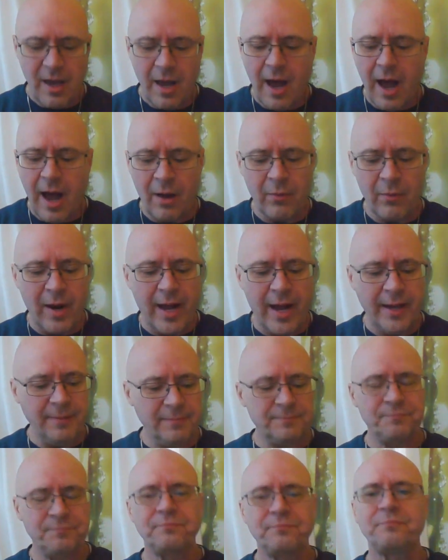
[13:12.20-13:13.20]
All right.
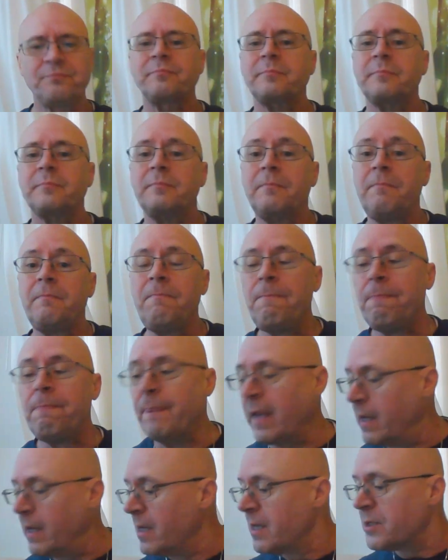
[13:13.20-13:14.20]

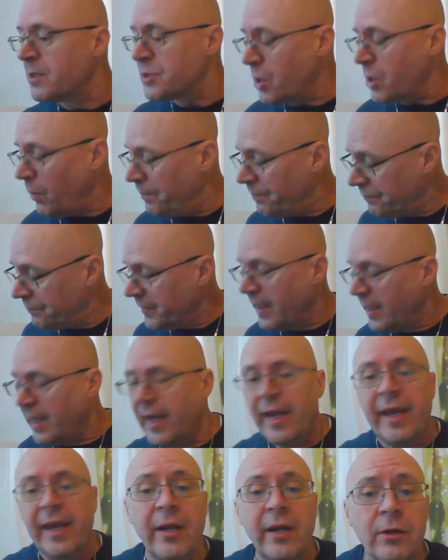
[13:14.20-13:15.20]
So,
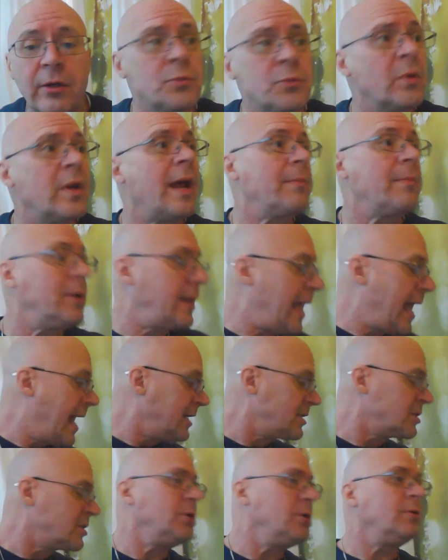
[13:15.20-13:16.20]
here's what I'm going to
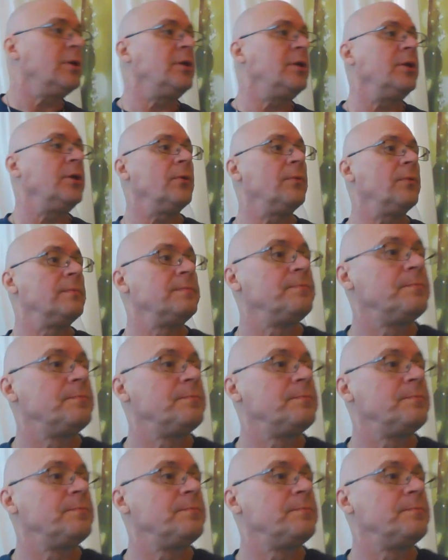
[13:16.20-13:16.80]
ask you to do.